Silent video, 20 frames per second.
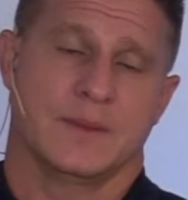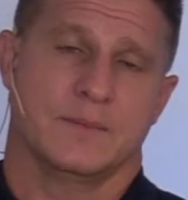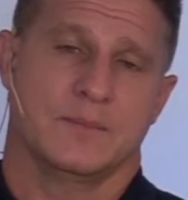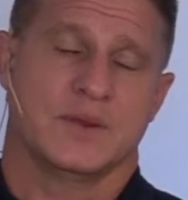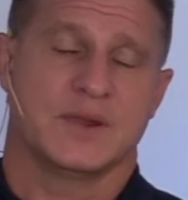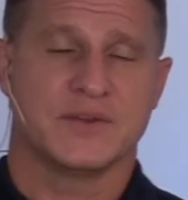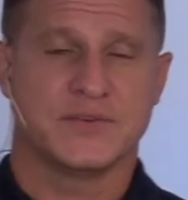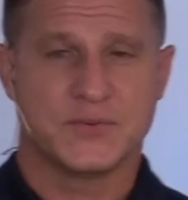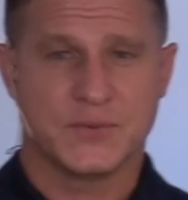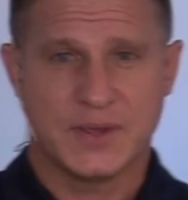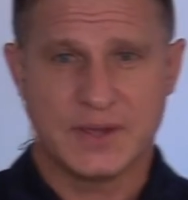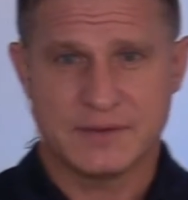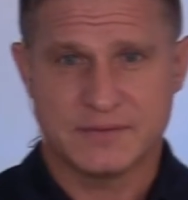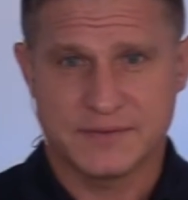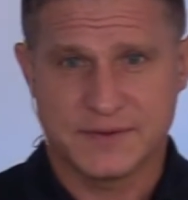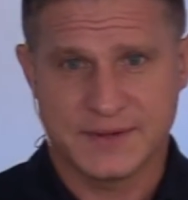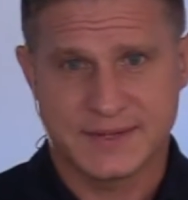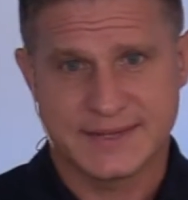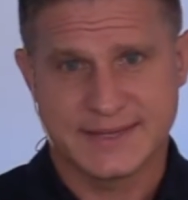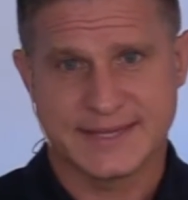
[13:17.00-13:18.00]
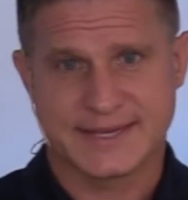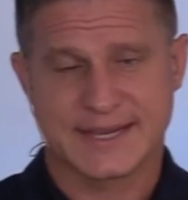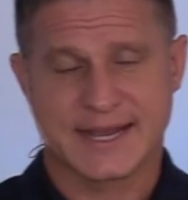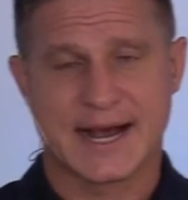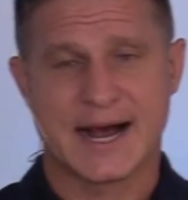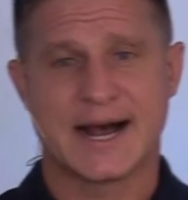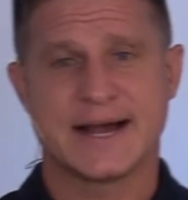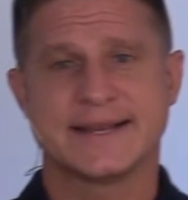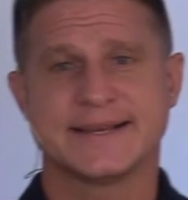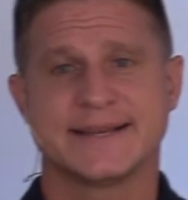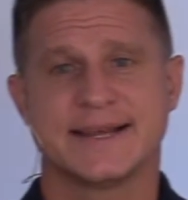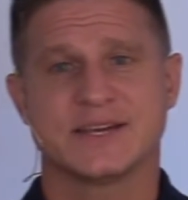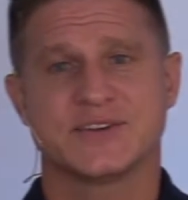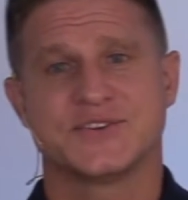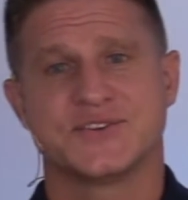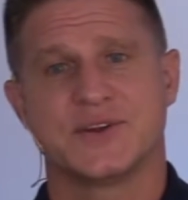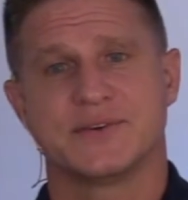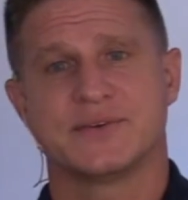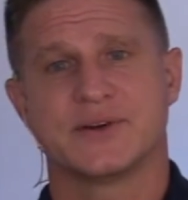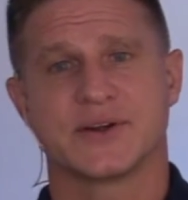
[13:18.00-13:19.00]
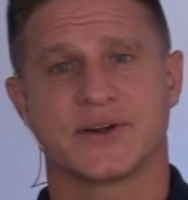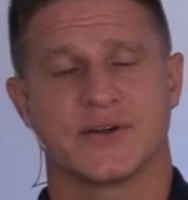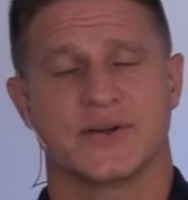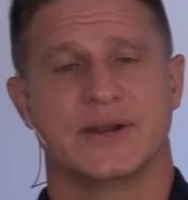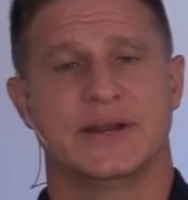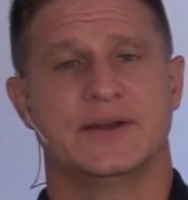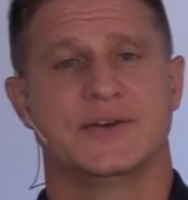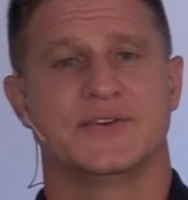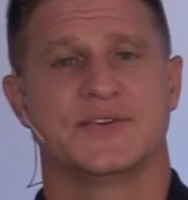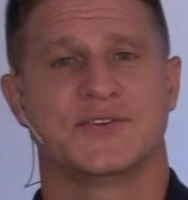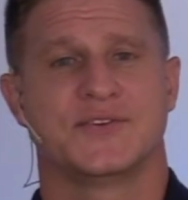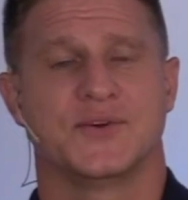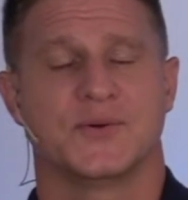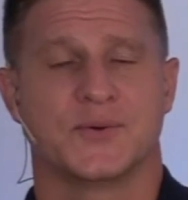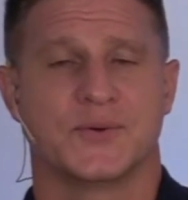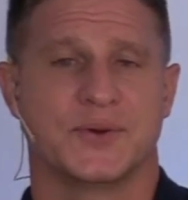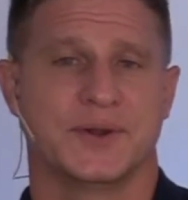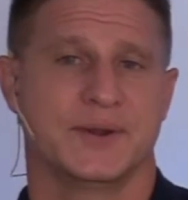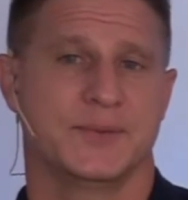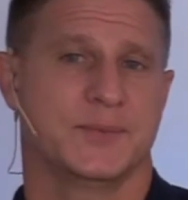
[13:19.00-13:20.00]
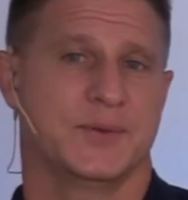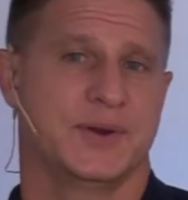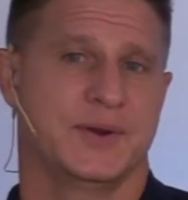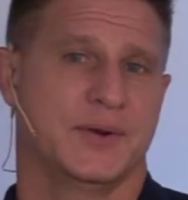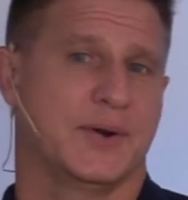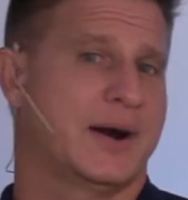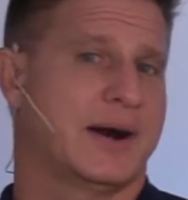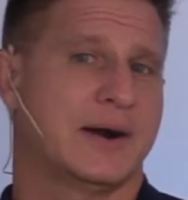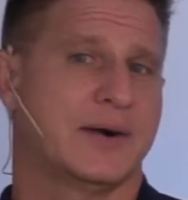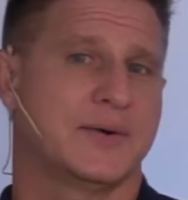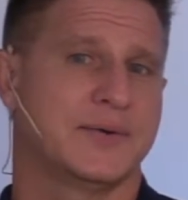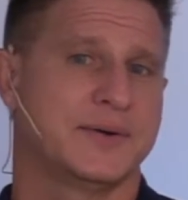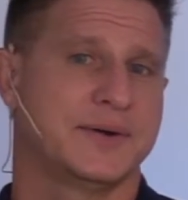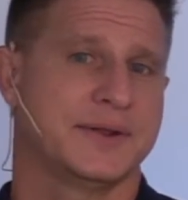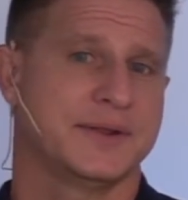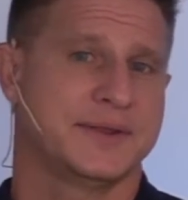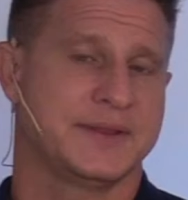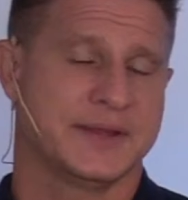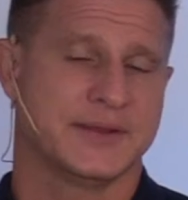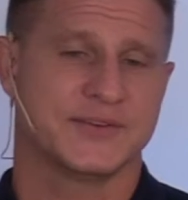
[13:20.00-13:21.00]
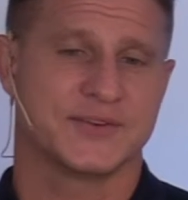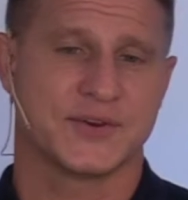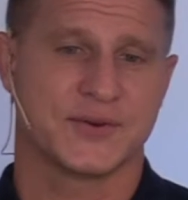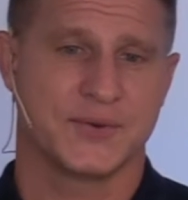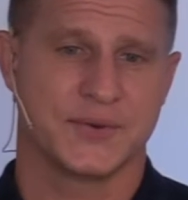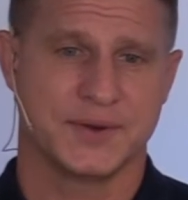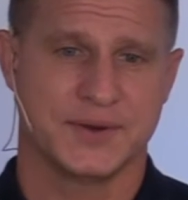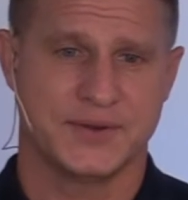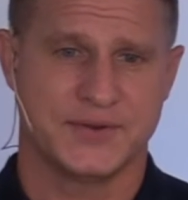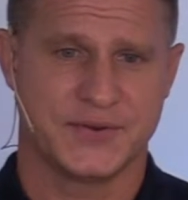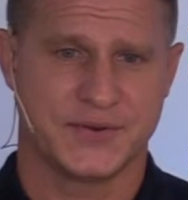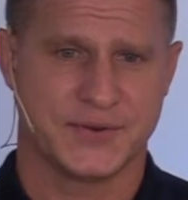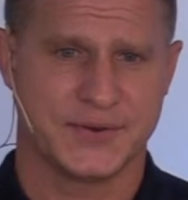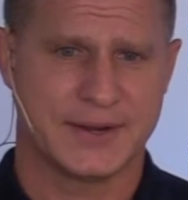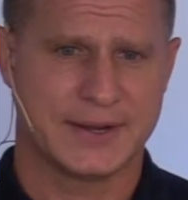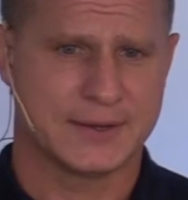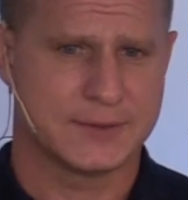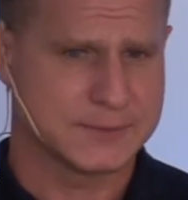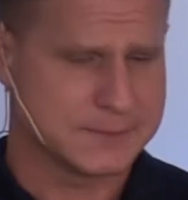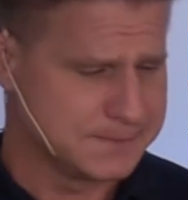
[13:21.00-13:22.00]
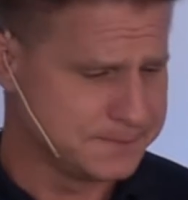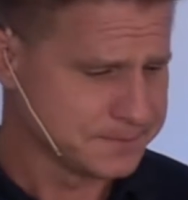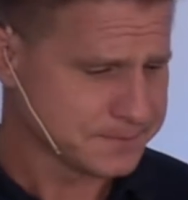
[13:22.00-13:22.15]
Because we have the context of our greater story and we know how things are going to turn out.